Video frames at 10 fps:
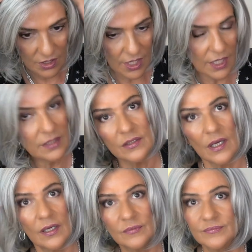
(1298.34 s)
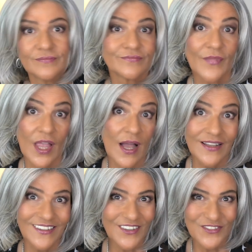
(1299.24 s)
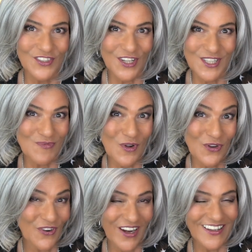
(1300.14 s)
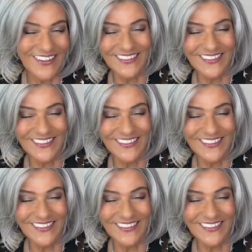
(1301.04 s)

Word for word: And I love dark smoke gray.